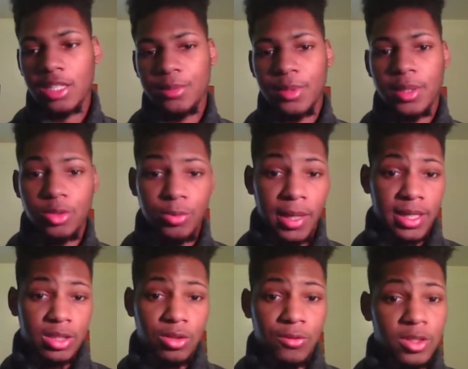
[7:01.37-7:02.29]
put you might
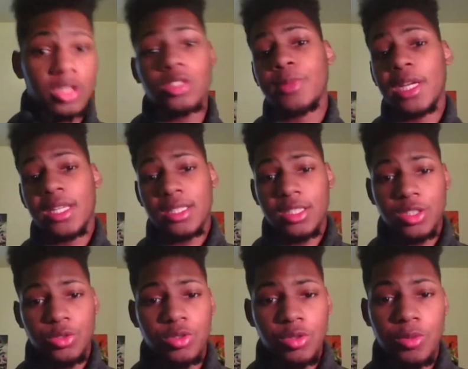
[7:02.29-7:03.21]
get two videos. You might get this
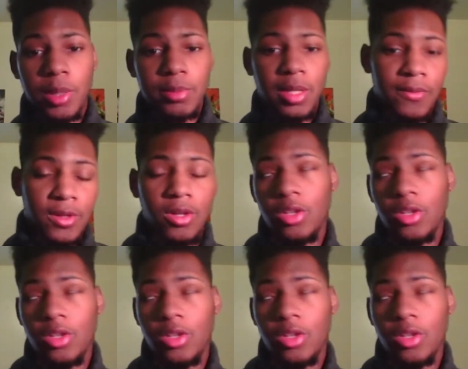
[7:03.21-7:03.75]
YouTube update video,